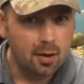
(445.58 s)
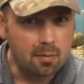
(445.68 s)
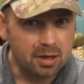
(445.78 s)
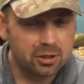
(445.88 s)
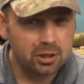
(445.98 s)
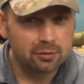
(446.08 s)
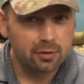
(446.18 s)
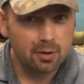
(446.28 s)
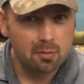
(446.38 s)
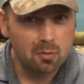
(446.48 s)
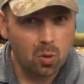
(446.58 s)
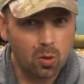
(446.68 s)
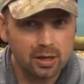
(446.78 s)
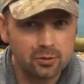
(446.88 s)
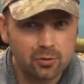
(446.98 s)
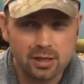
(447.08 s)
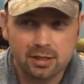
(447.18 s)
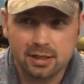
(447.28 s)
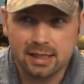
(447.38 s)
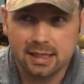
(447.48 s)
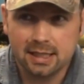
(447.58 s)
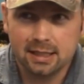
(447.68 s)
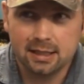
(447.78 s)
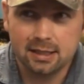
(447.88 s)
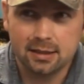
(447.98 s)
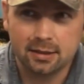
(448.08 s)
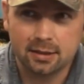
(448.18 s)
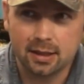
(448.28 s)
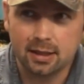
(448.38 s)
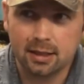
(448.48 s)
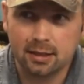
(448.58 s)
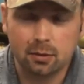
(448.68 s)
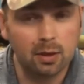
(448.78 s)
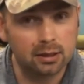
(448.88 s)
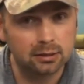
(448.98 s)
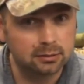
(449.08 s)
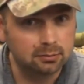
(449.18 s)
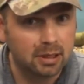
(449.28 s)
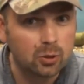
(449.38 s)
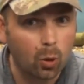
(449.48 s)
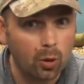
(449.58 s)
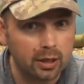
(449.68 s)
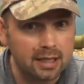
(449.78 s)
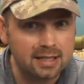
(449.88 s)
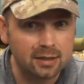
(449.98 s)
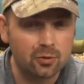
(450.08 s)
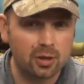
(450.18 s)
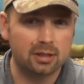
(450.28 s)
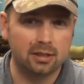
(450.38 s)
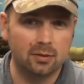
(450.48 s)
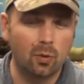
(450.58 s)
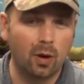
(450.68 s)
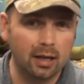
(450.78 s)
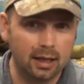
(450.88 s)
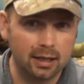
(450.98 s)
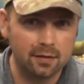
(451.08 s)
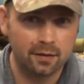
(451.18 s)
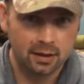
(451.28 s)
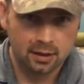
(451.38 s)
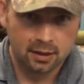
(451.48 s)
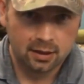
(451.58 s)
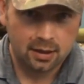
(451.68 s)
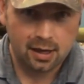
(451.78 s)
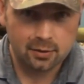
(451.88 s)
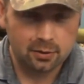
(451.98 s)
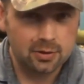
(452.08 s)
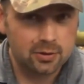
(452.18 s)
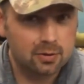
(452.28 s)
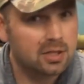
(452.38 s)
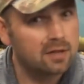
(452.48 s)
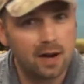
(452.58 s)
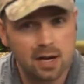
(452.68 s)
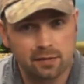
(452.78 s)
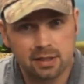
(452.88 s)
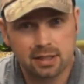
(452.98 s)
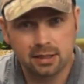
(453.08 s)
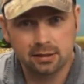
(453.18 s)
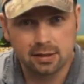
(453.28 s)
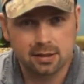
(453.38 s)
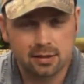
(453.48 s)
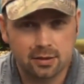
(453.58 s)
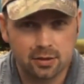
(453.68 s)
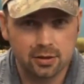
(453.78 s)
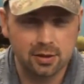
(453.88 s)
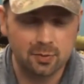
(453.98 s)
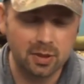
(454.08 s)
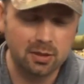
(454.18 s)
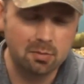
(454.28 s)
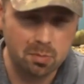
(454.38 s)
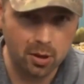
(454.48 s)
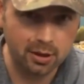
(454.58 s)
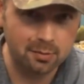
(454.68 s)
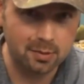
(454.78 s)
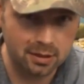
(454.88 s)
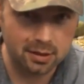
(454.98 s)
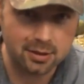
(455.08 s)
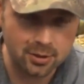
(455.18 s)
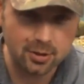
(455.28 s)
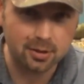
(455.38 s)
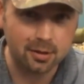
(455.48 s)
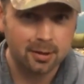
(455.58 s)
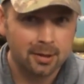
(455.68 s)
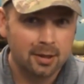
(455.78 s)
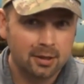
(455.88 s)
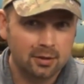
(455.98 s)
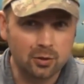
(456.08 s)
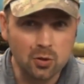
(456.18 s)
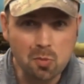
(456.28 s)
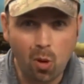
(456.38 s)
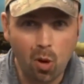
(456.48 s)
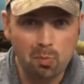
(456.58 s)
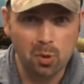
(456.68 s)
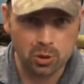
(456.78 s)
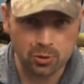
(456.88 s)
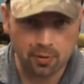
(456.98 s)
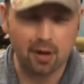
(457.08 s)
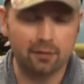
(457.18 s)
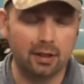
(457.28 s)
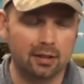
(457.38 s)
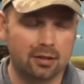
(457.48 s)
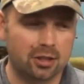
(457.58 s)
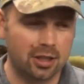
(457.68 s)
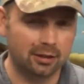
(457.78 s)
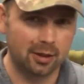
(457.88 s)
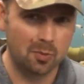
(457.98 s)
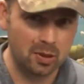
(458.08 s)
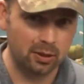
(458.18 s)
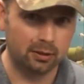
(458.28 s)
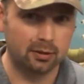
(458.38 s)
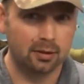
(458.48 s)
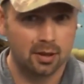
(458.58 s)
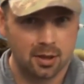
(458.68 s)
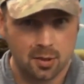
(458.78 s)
My children are more interested in, my daughter is interested in wildlife and also survival skills. She's been bugging me this year to do more bushcraft, like shelter building